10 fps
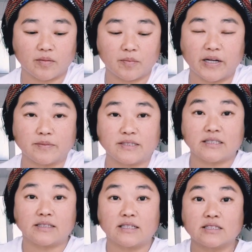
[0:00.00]
perhaps
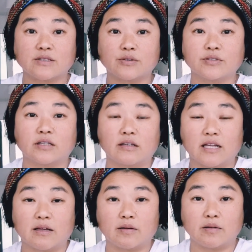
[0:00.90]
this is also
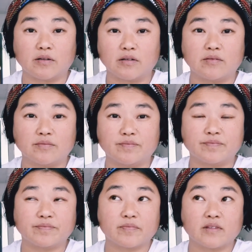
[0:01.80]
like
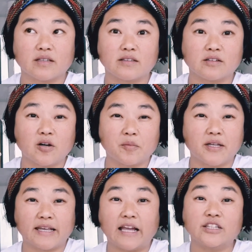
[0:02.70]
the
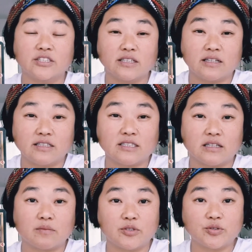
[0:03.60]
communication that is
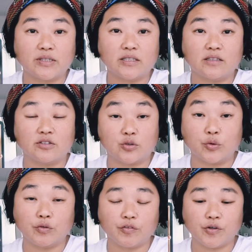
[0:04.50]
in between the
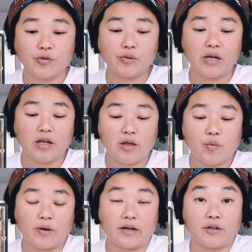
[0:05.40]
two of you,
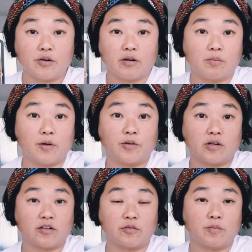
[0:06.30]
where you are both
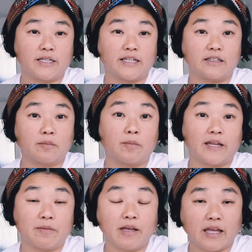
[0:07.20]
kind of playing the
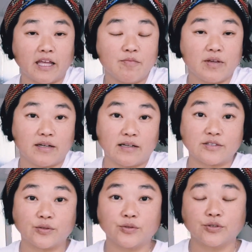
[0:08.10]
blame game, and
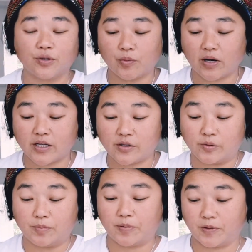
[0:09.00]
that's also why
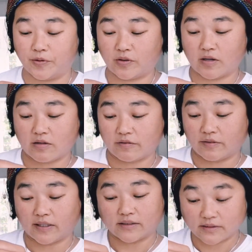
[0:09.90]
you're both kind of
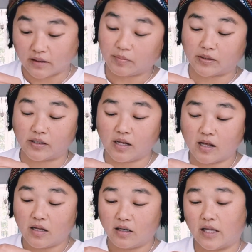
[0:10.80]
like stubborn,
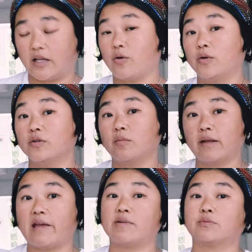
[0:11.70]
like all the
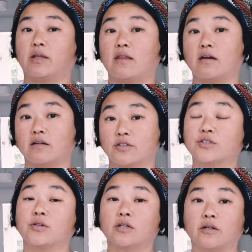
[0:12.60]
blame is with the other,
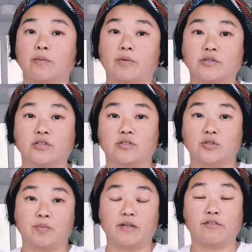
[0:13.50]
so the other person
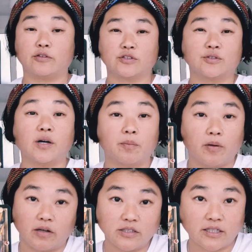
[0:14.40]
should be the first to
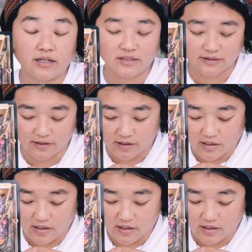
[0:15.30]
apologize,